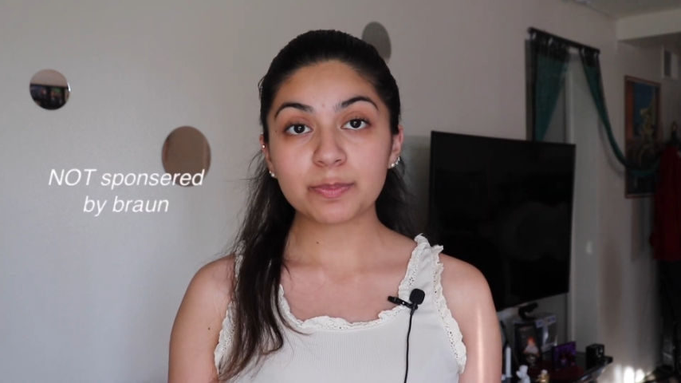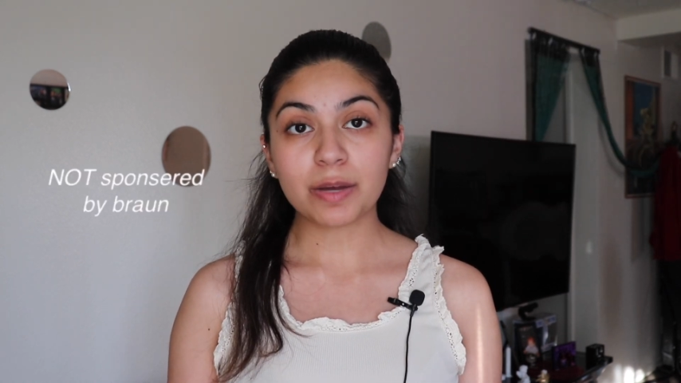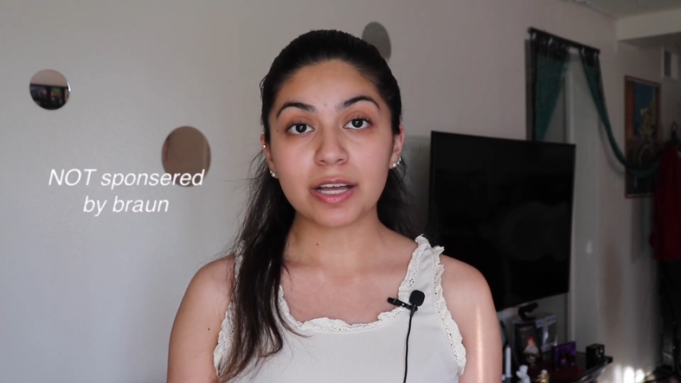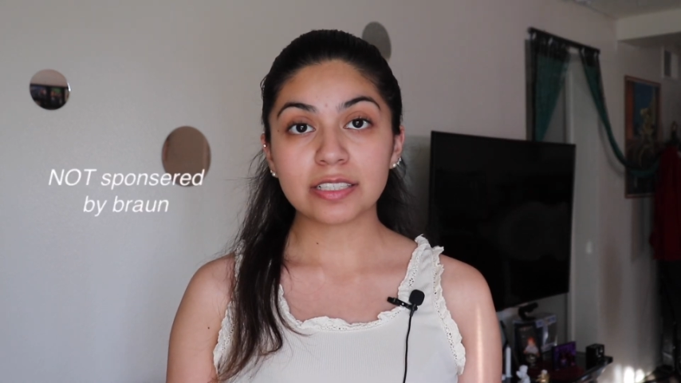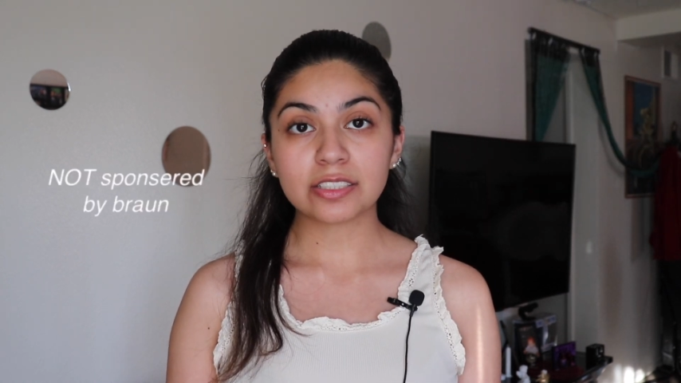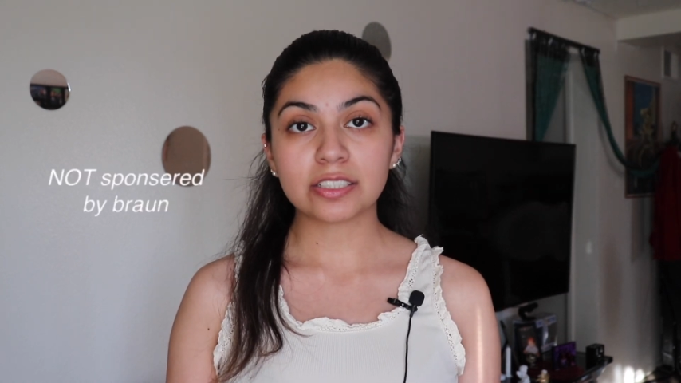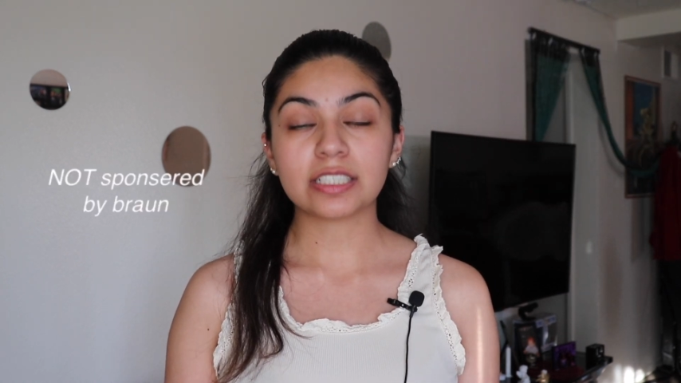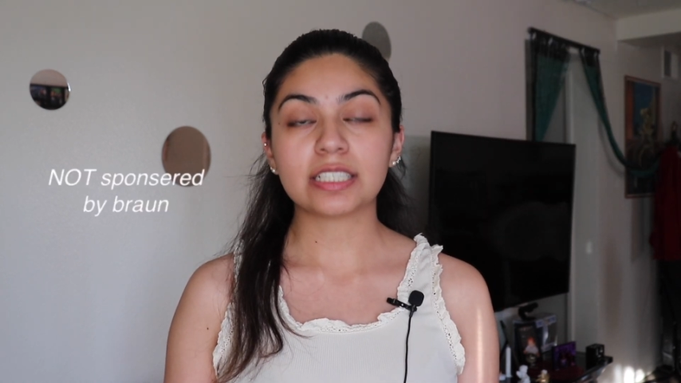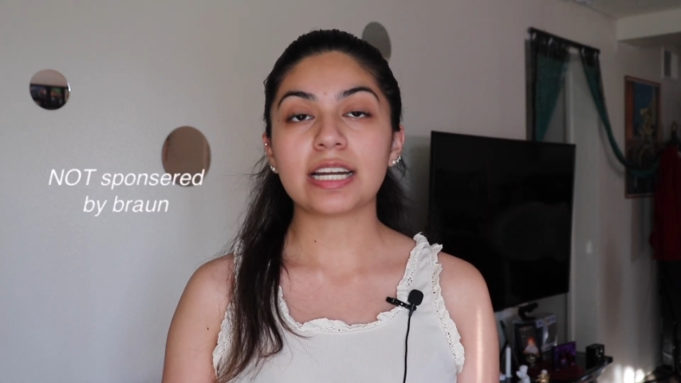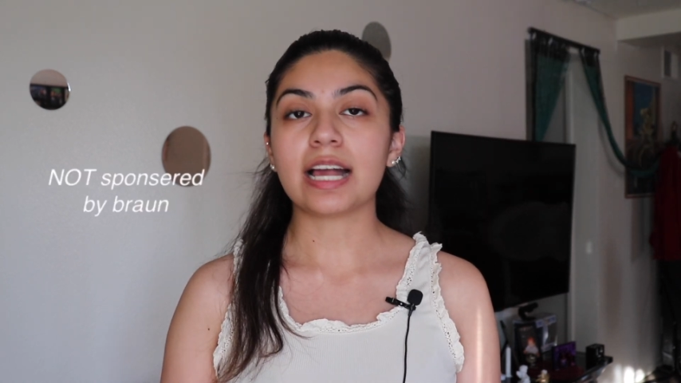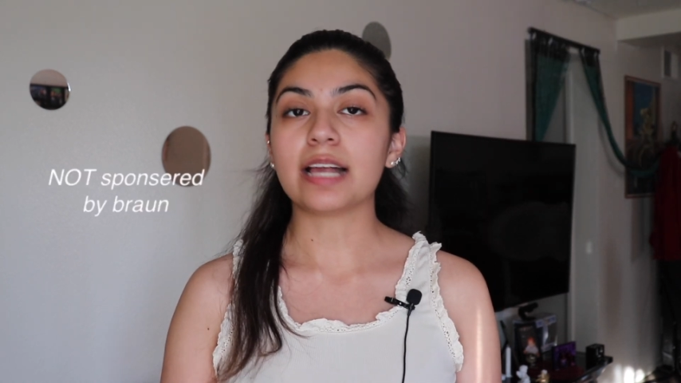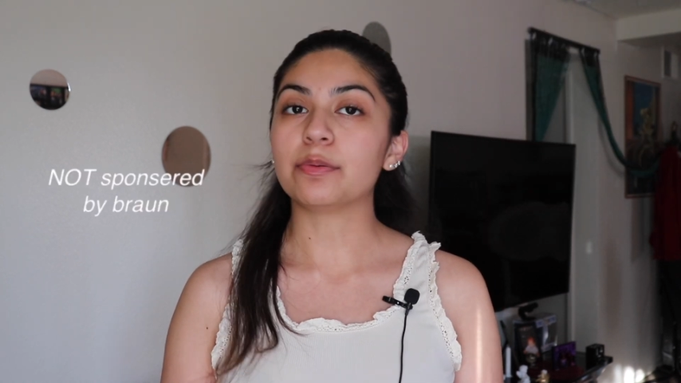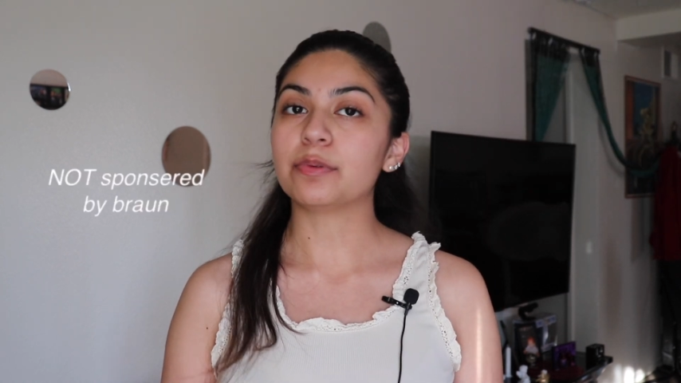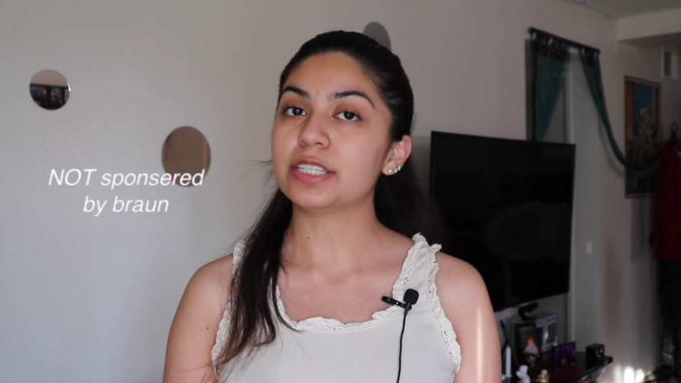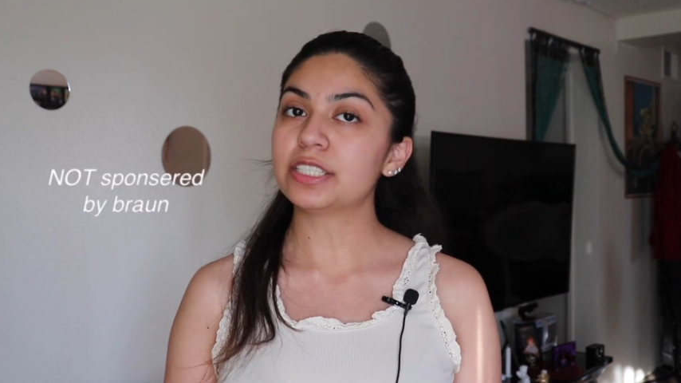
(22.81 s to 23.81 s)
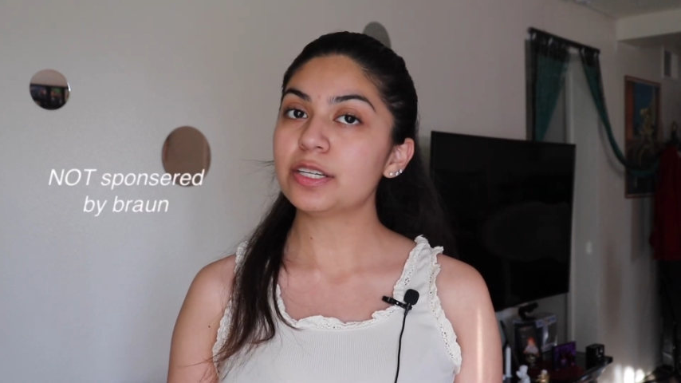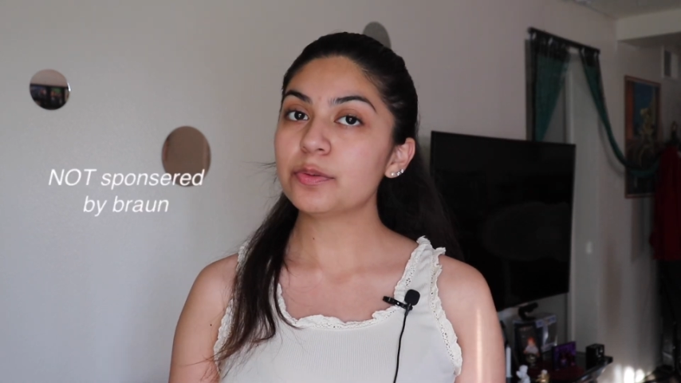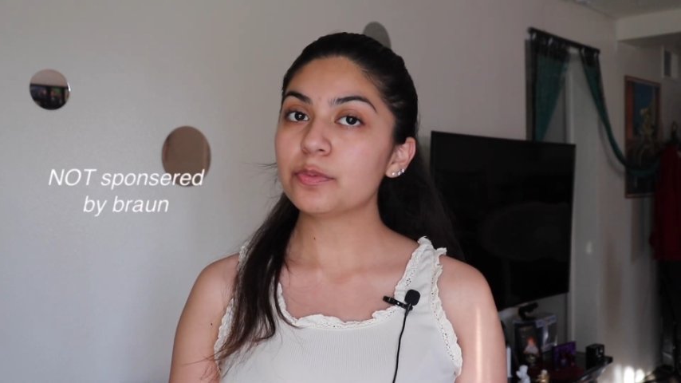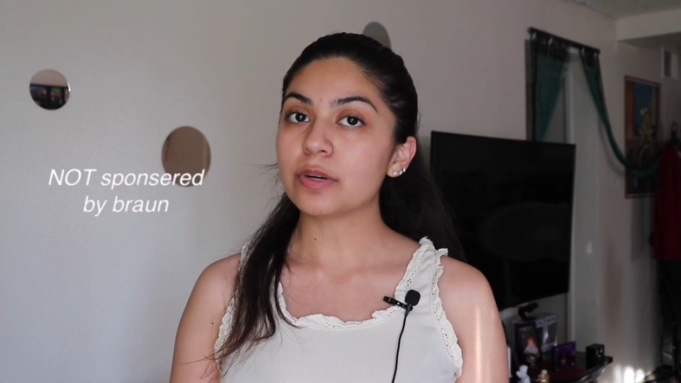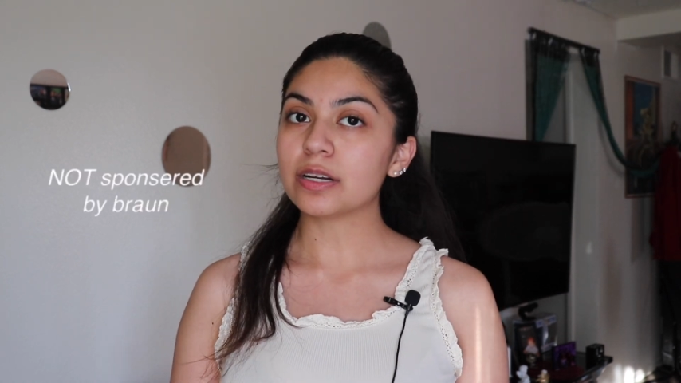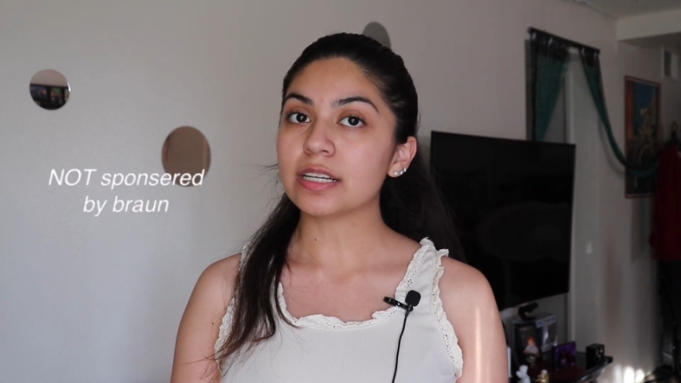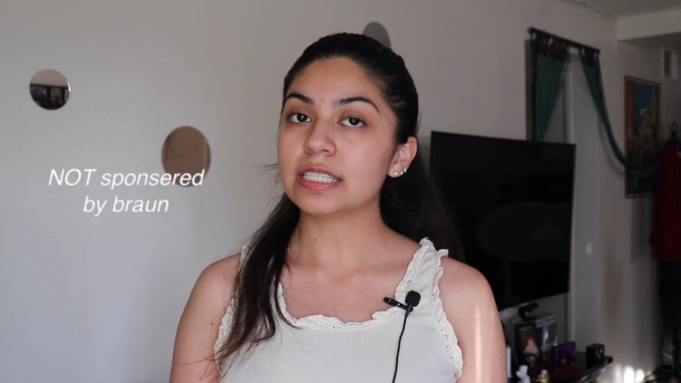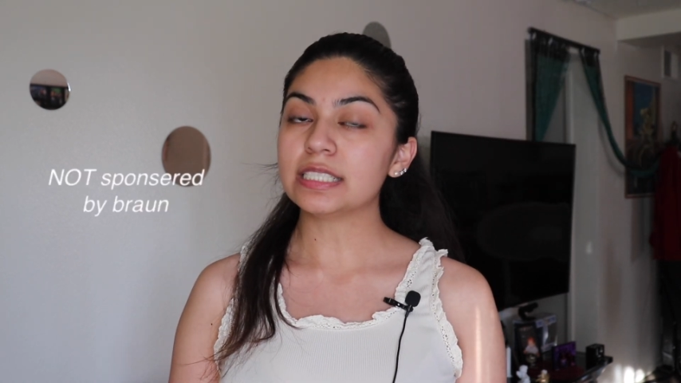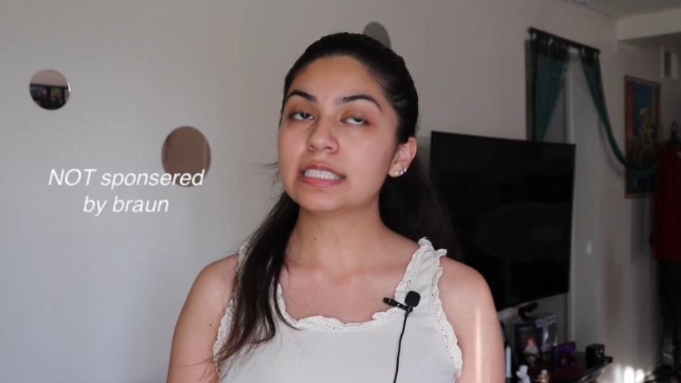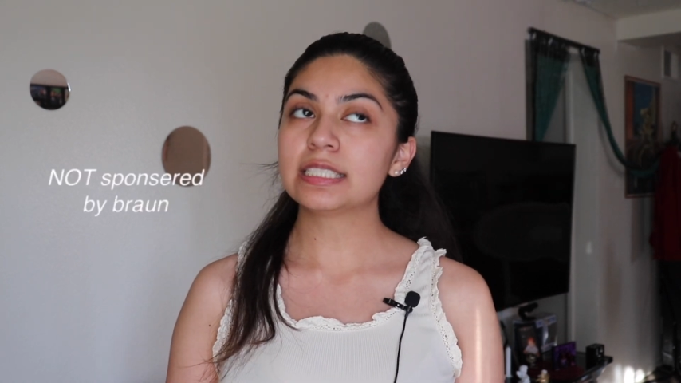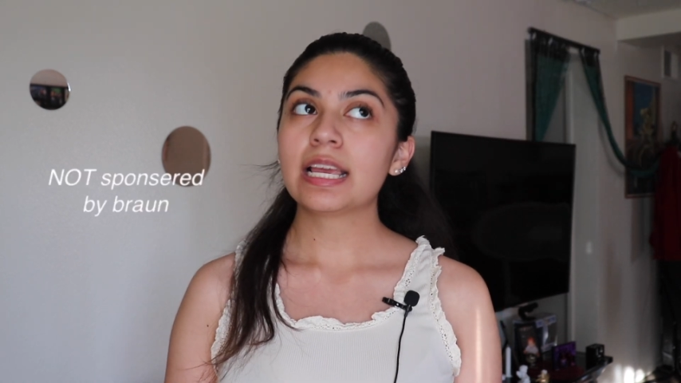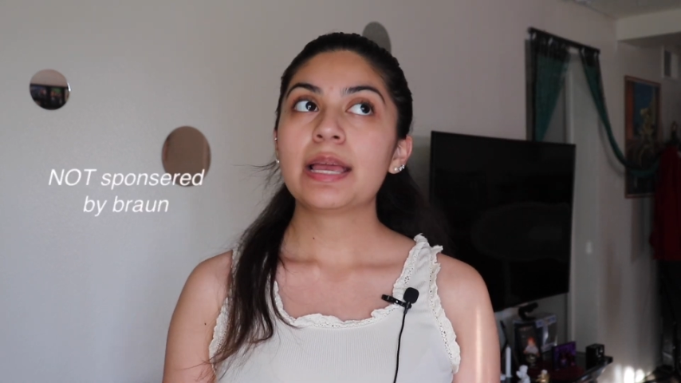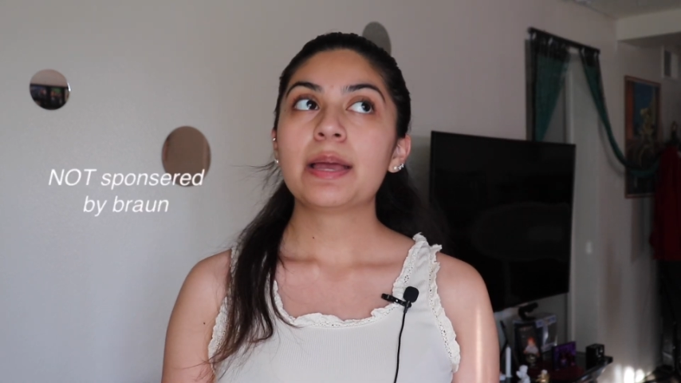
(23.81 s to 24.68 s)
sponsored. I wish it was,